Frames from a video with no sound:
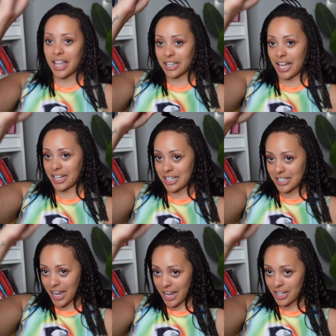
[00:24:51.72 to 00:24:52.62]
like is
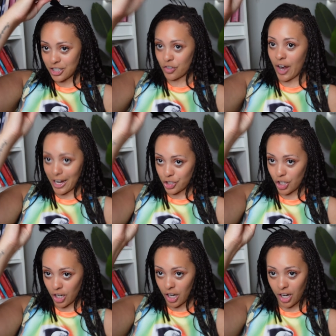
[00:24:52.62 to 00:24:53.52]
a head
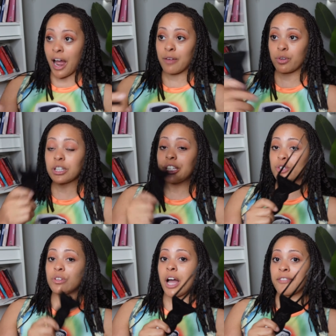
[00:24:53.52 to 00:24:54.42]
scratcher. I
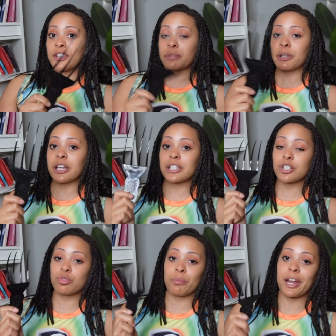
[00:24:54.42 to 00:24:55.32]
really got this because
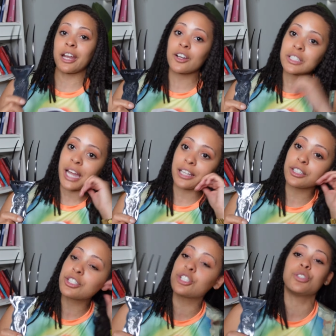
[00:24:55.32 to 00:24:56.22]
this is what my
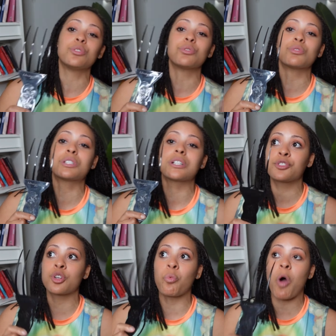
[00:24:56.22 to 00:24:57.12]
hairstylist
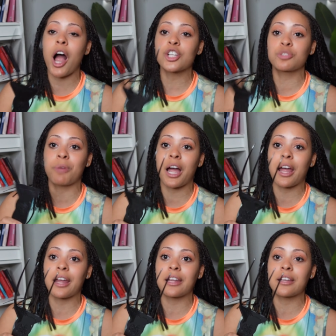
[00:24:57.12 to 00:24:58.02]
used to wash
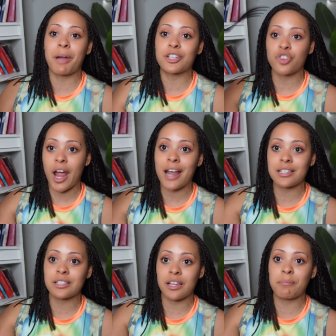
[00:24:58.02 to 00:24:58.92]
my my
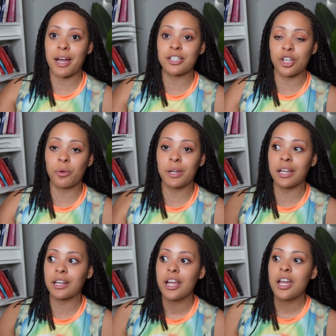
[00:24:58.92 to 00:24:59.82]
tracks and my
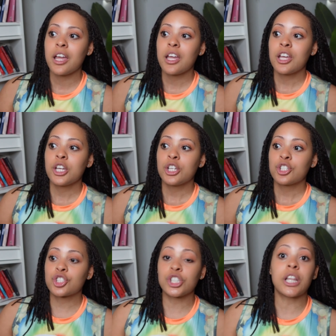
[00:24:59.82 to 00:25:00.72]
sew-in.
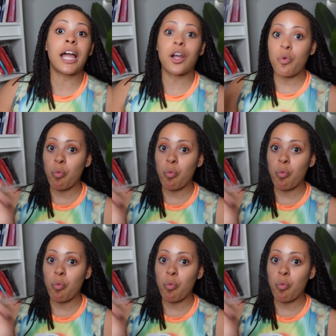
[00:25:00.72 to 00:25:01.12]
She like